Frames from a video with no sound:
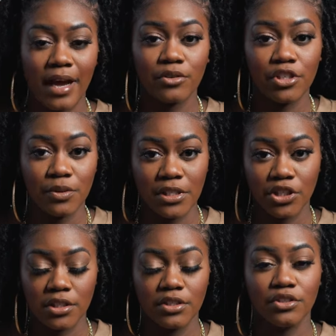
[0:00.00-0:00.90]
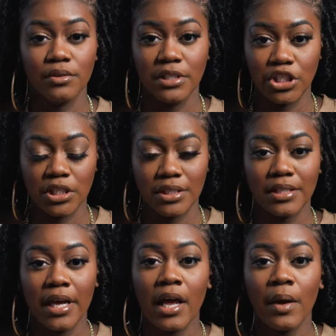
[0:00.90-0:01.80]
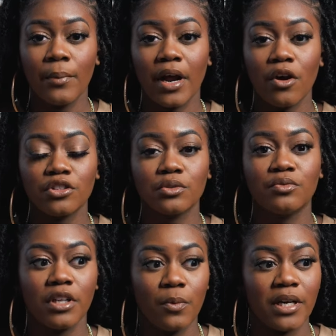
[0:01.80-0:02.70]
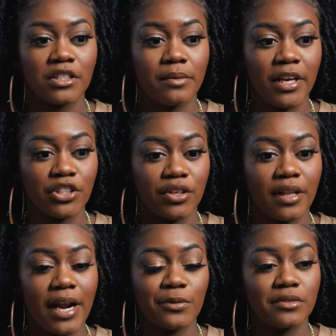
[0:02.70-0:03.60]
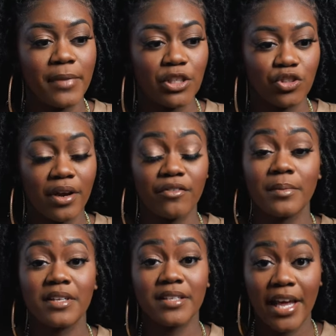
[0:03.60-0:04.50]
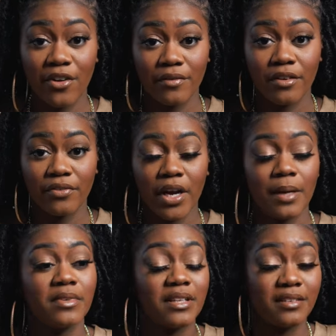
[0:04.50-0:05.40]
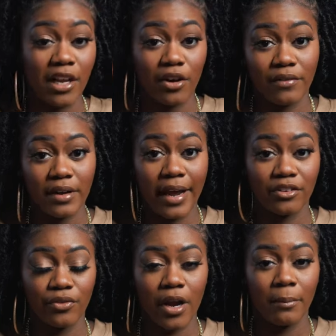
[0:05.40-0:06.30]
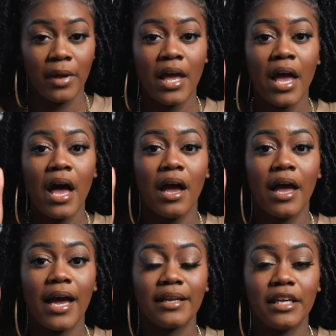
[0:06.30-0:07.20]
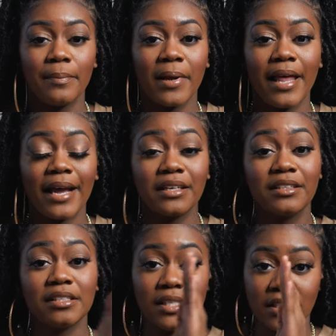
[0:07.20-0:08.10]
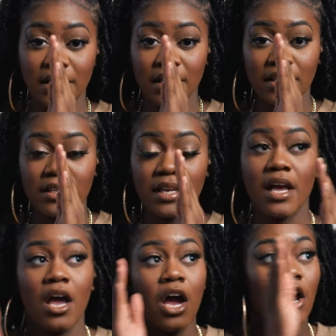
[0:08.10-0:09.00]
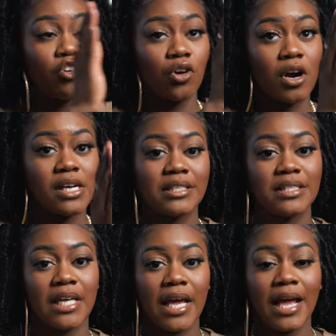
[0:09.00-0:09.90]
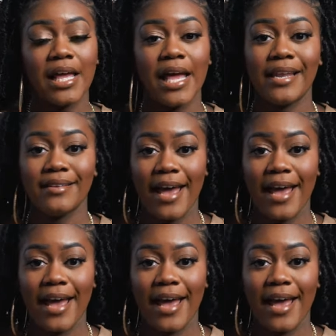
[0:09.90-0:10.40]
out 2 inches and 2 inches, but I also really wanted to make sure that I was measuring from the center of the frame to the center of the next frame and keeping that consistent across and